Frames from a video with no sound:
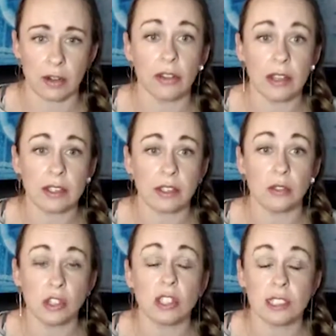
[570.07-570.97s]
or you
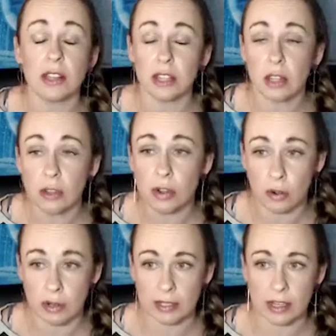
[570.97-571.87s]
should still include an
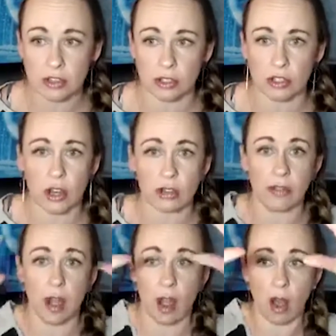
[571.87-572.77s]
organizational chart of
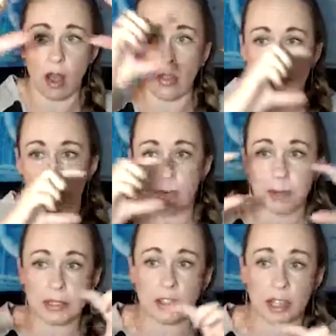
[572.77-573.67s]
all the different
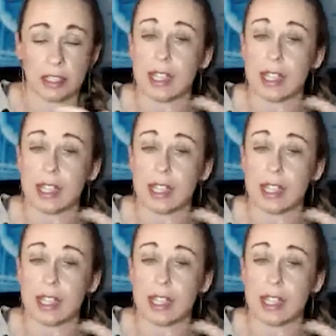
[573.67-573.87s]
positions.